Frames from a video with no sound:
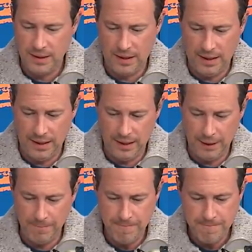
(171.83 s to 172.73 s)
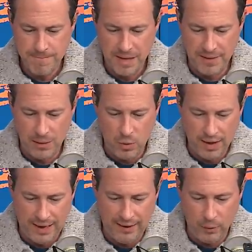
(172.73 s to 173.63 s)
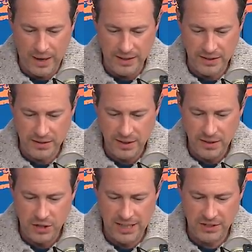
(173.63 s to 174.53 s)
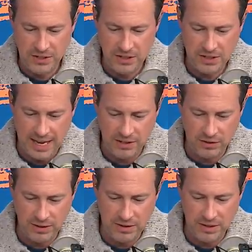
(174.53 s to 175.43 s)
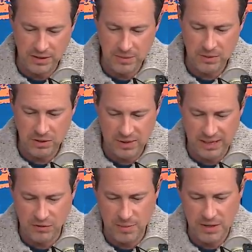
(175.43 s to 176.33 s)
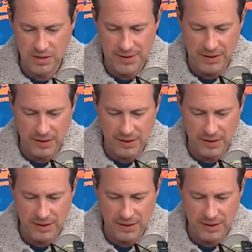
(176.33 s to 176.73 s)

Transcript: um, they want higher wages, changes to scheduling systems, and transformation of how the